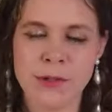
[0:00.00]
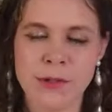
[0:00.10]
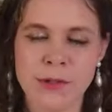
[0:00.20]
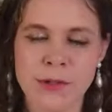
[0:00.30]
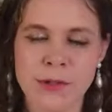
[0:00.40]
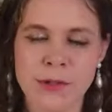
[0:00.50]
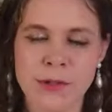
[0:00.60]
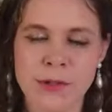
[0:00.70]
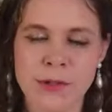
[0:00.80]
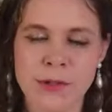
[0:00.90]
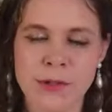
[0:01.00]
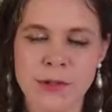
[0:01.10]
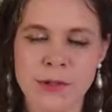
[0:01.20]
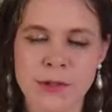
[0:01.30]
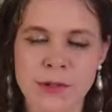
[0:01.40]
try
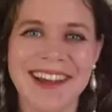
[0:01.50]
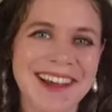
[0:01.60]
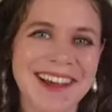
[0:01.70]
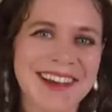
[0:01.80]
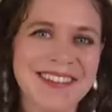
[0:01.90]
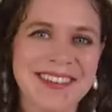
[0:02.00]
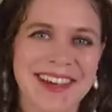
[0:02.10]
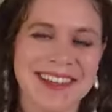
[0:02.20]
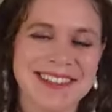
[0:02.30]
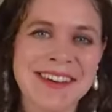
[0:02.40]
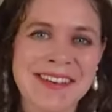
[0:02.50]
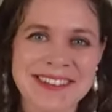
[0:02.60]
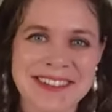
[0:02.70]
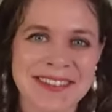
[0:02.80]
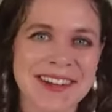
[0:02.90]
to make it seem
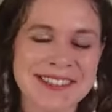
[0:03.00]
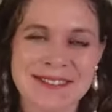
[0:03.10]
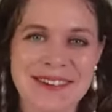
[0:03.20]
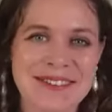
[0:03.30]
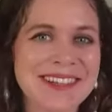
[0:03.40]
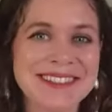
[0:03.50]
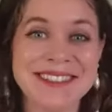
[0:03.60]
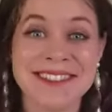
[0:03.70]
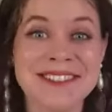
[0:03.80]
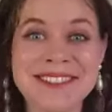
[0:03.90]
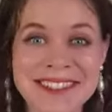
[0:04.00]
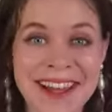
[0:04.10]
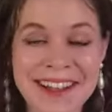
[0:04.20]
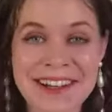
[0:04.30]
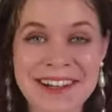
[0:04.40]
as if there's one way to do
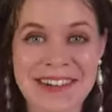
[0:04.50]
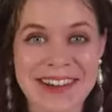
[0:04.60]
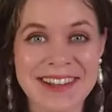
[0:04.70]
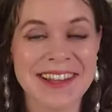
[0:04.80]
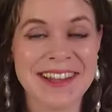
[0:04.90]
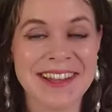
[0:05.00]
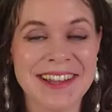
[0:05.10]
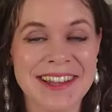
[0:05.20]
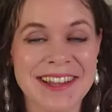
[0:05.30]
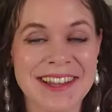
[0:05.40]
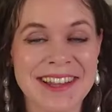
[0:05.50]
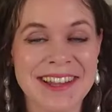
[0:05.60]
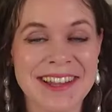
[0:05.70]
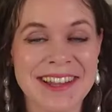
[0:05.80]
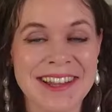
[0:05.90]
style correctly, like there's one
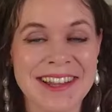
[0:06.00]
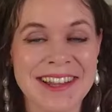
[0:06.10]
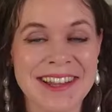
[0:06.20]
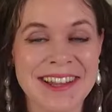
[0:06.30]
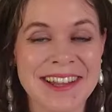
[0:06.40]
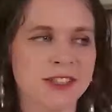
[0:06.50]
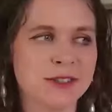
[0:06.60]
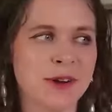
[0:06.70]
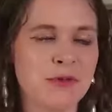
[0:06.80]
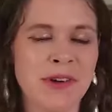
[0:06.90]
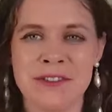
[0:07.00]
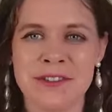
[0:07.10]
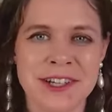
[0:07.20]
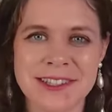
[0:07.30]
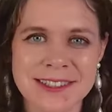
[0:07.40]
style logic or there's one way
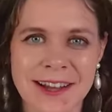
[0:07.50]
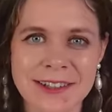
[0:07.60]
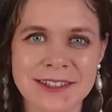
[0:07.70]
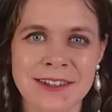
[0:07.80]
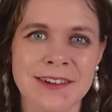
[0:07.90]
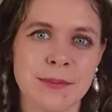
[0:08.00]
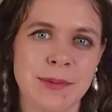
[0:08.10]
for good style to look.